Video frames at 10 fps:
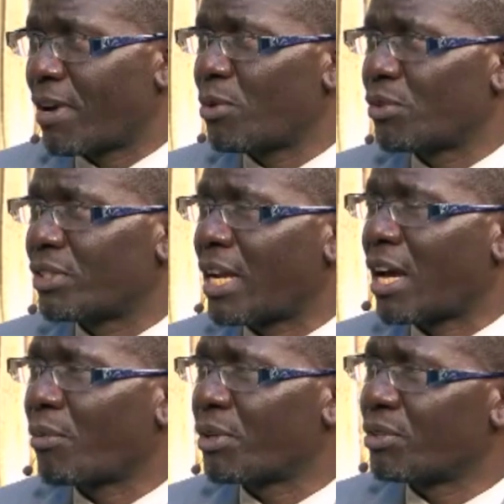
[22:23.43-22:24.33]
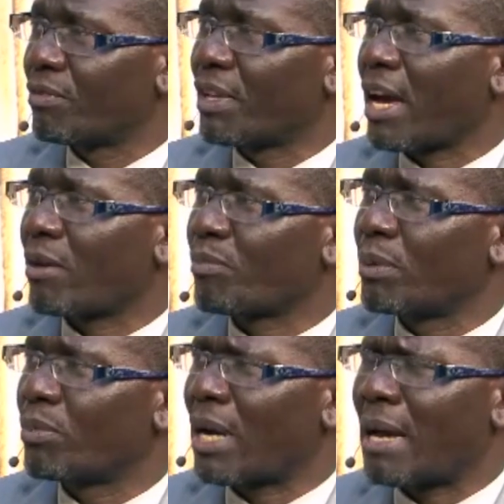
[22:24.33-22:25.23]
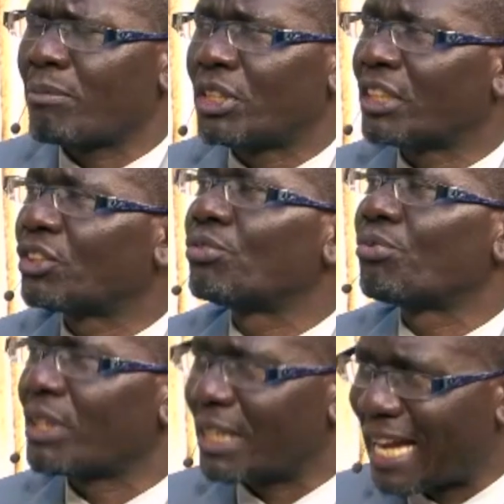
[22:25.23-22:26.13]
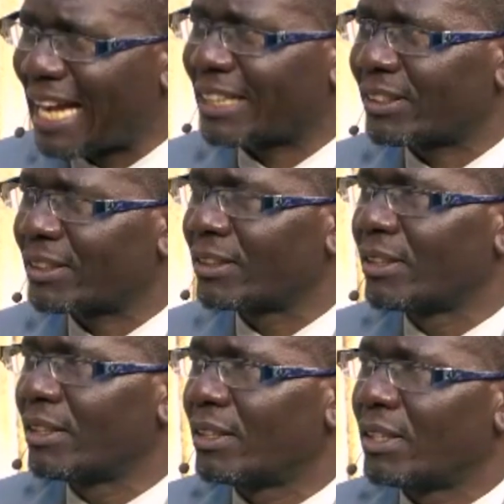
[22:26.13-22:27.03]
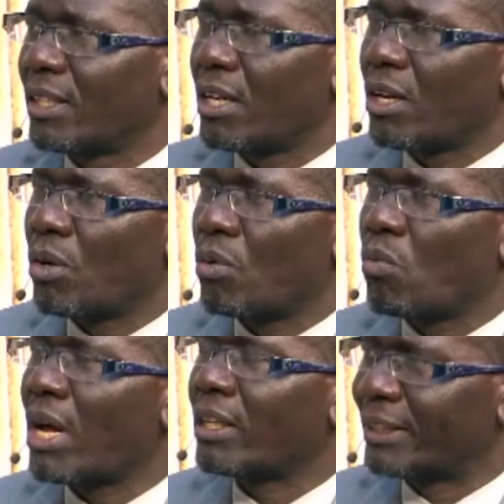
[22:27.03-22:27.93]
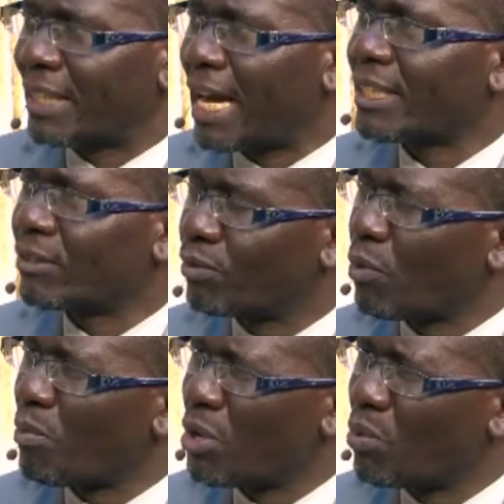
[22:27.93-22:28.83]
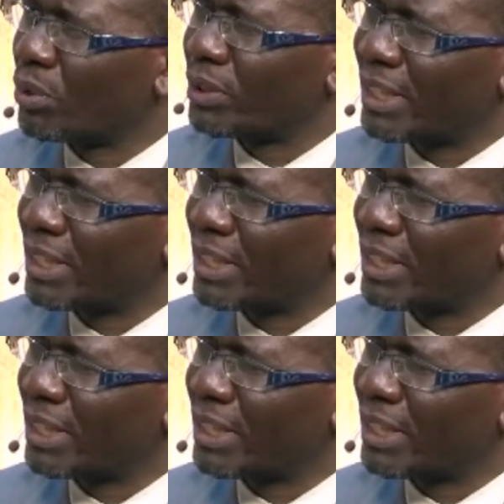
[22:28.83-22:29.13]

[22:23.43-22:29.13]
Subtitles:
use the language of the young people. I'm just relaxed. Well, that for me was an